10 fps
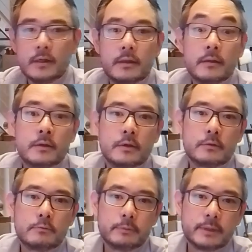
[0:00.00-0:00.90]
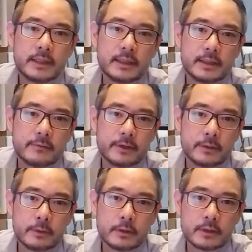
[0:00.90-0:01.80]
All the code will be
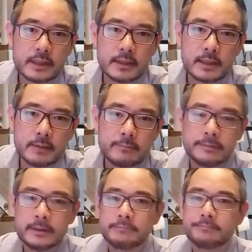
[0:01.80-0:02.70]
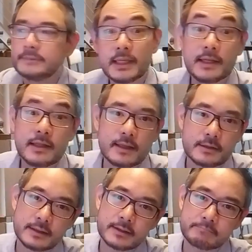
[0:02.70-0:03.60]
available on GitHub. And
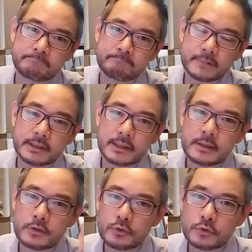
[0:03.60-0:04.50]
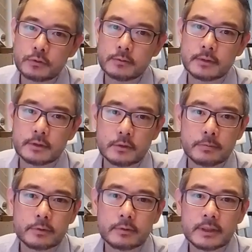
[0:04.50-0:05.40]
that's it. As usual,
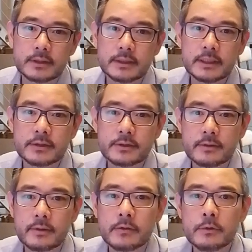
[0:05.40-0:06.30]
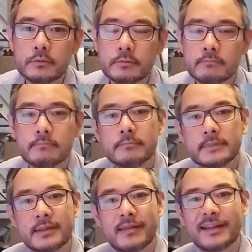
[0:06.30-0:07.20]
hope you learned something new,
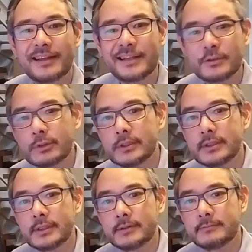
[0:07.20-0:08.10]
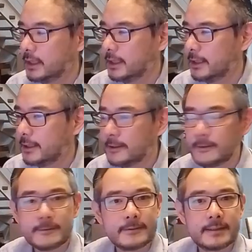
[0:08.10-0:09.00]
something interesting.
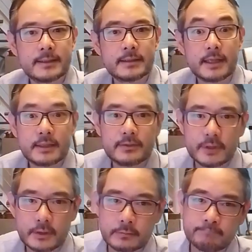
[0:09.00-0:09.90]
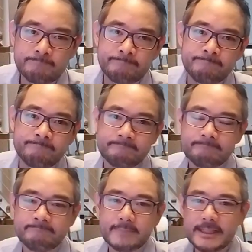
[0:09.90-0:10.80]
And see you next video.
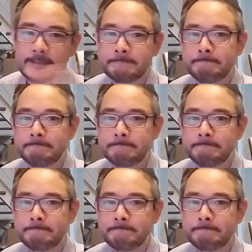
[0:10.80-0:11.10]
Bye.